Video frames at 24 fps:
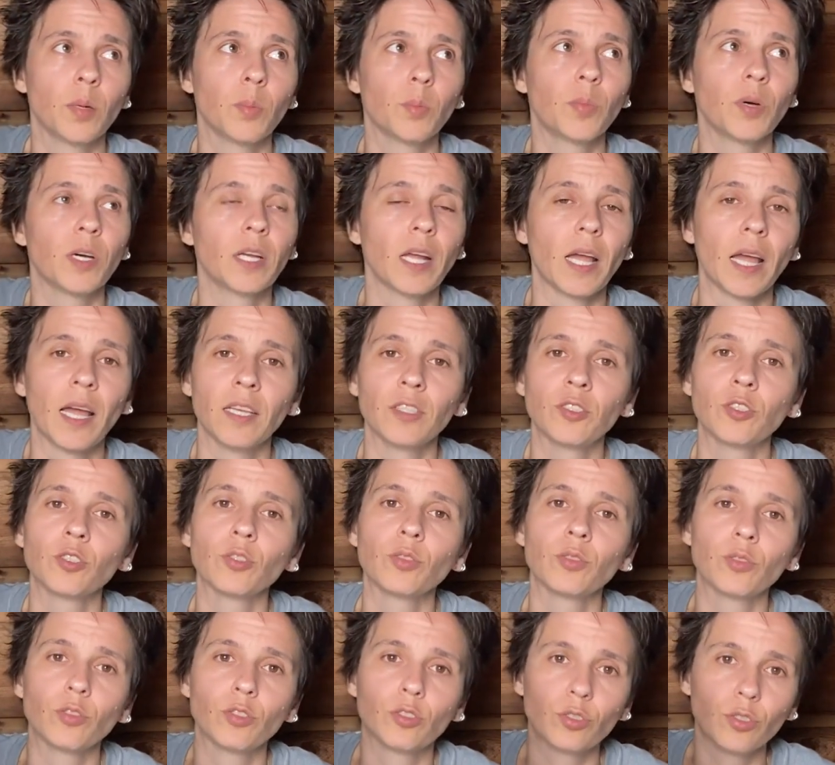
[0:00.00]
But as
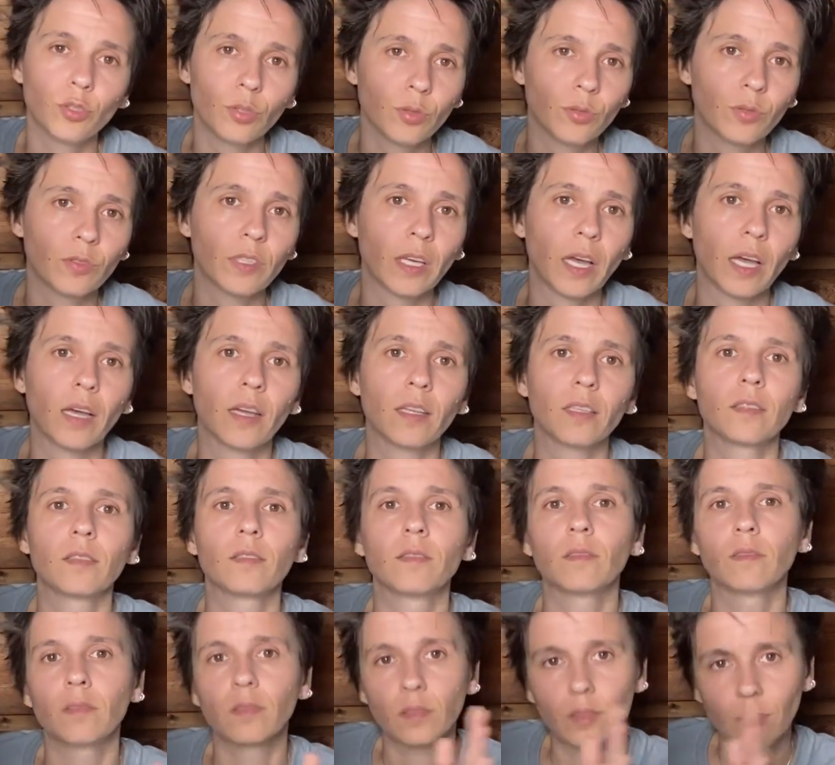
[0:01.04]
you do that,
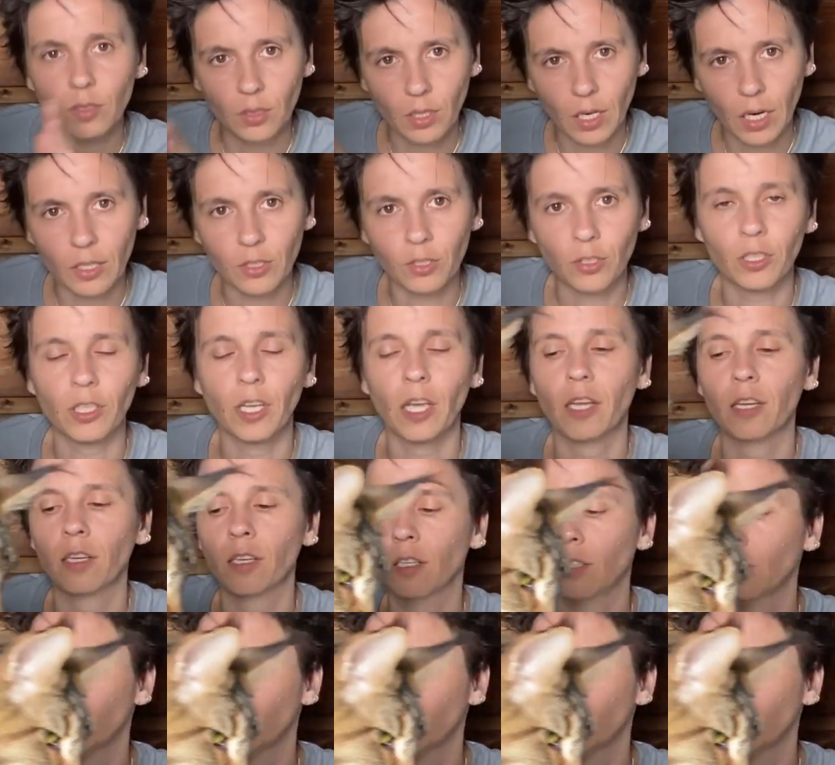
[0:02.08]
you're actually heading